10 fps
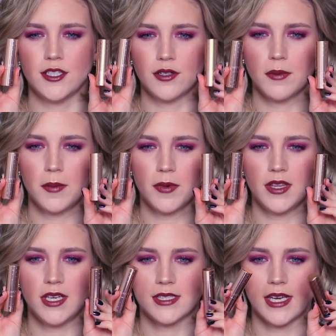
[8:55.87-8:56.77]
I don't
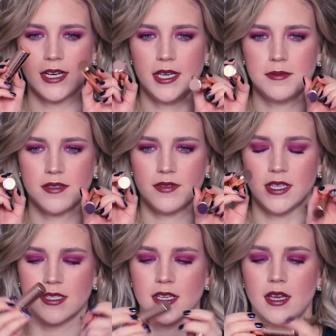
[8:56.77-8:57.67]
remember the exact names of
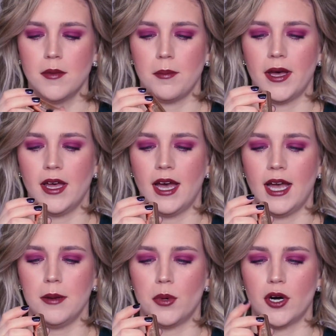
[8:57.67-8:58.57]
these, but
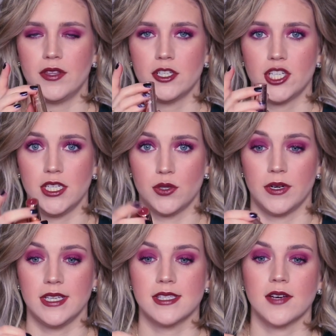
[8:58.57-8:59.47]
I bought the shade
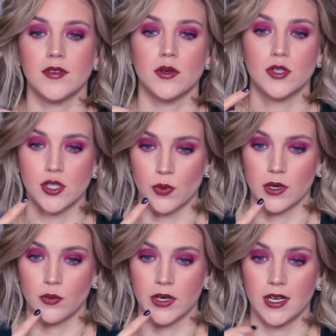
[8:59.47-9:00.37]
27, which is
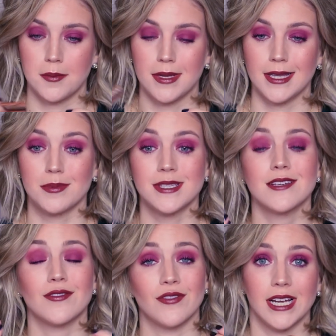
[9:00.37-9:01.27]
what I'm wearing on my
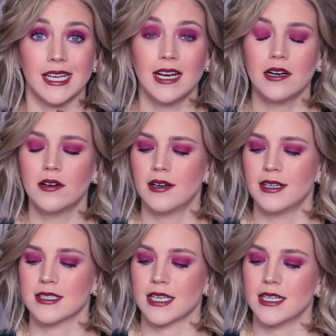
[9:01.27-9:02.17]
lips right now.
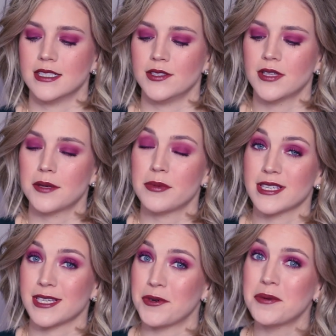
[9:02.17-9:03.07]
I decided to do that
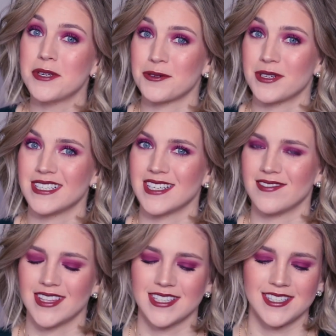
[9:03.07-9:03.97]
because I will be
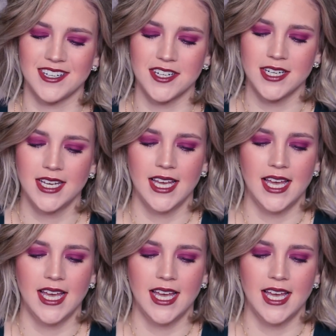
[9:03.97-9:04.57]
27 this year.